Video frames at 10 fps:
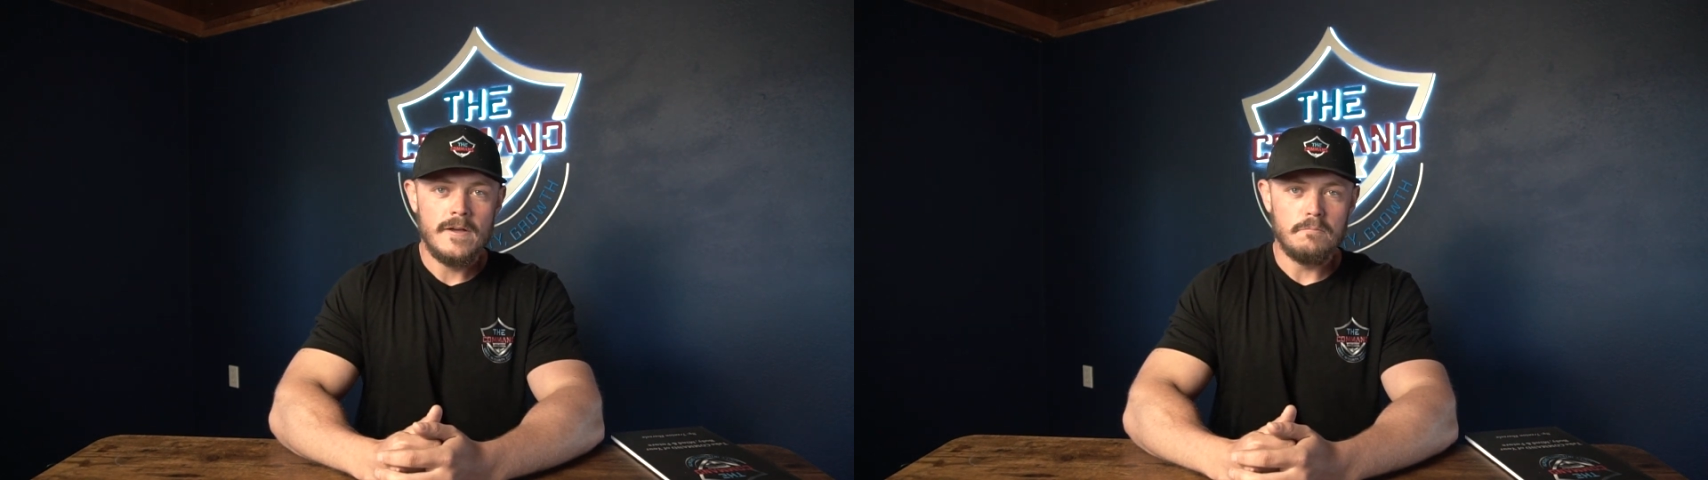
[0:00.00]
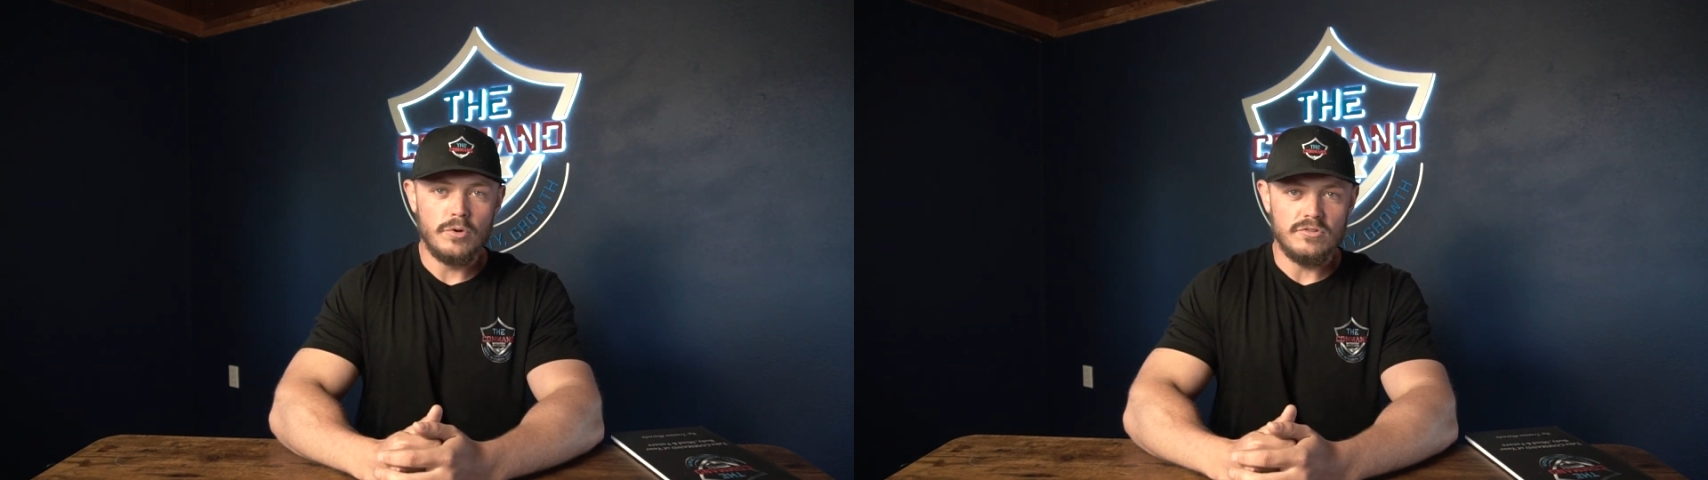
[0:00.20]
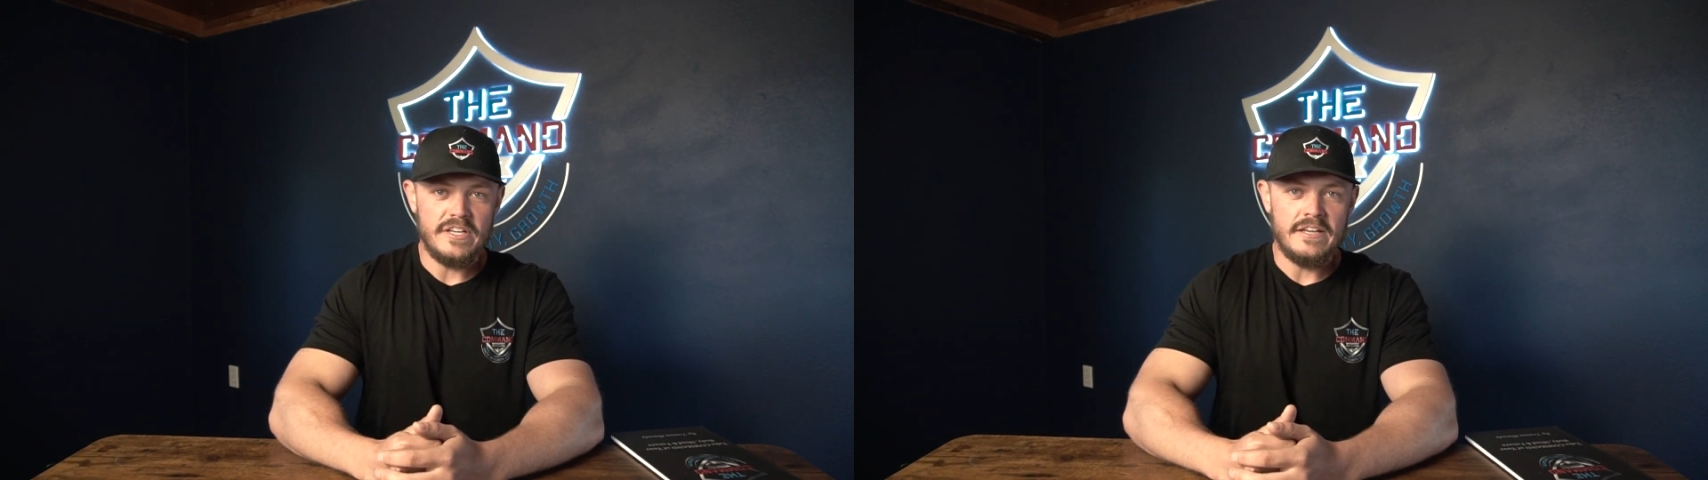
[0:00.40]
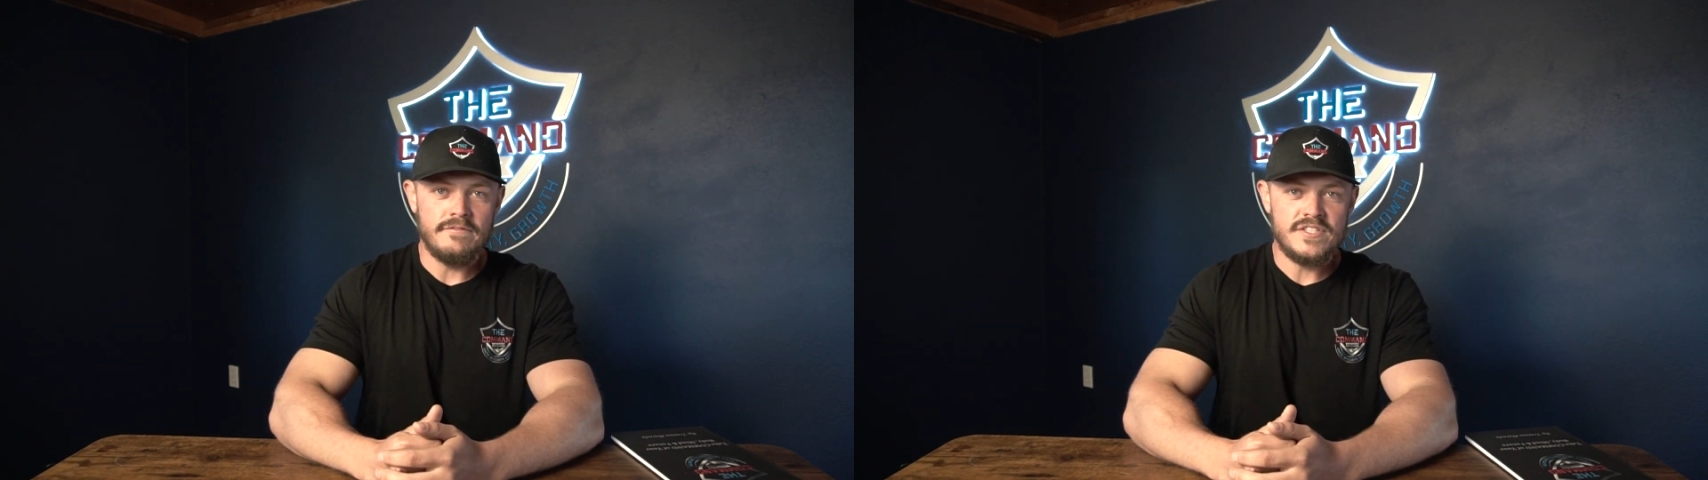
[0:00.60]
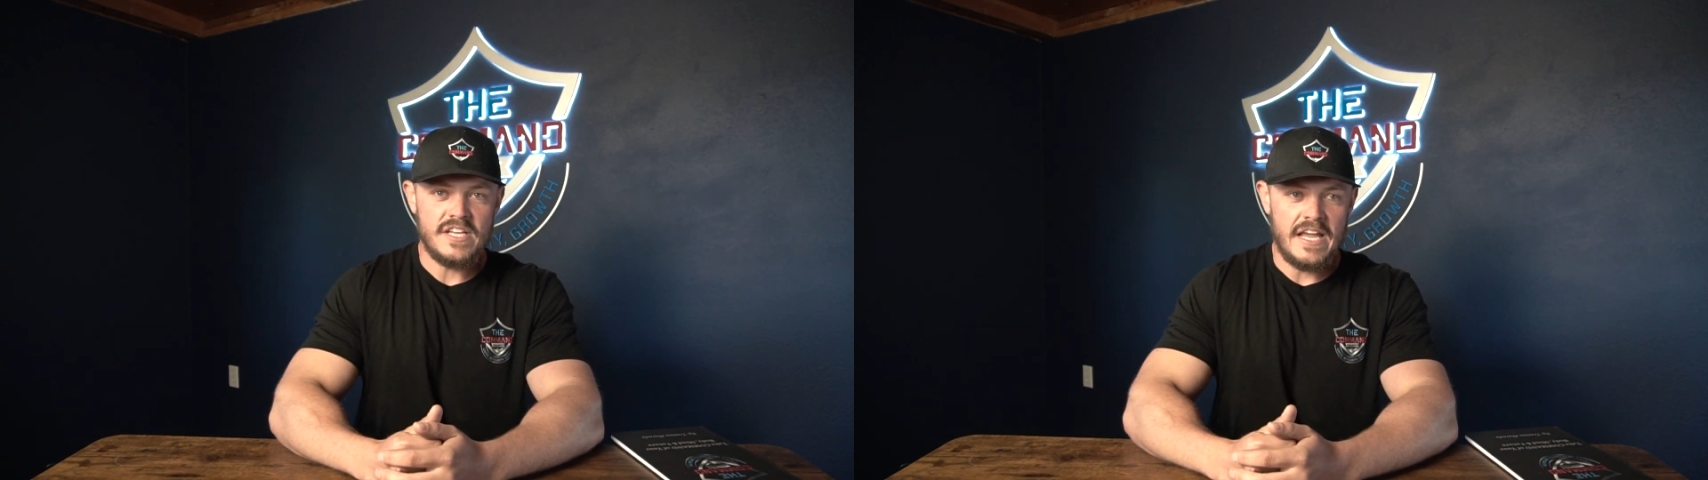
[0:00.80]

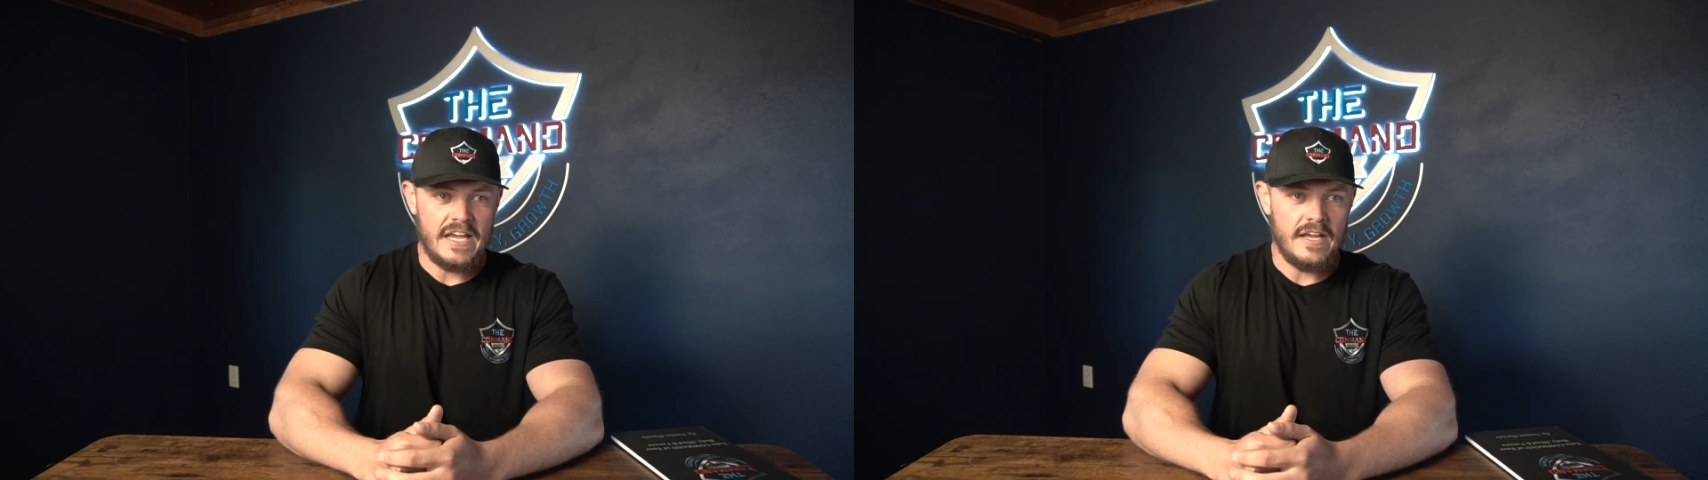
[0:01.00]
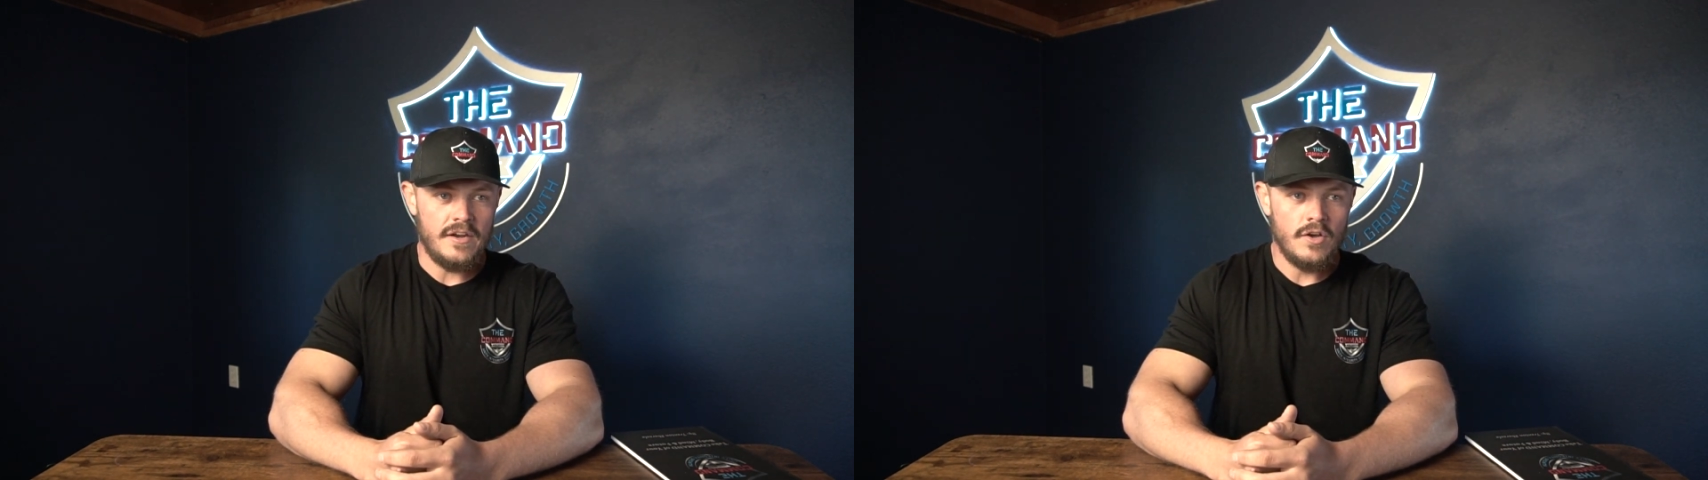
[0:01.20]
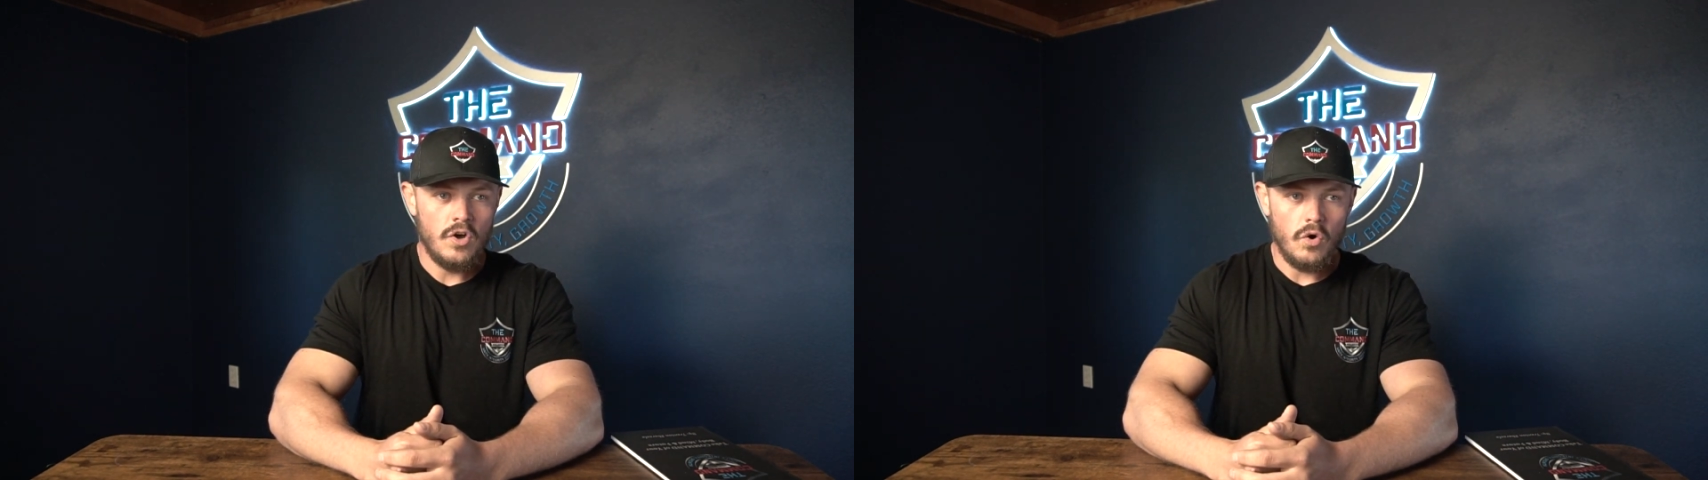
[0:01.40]
believes and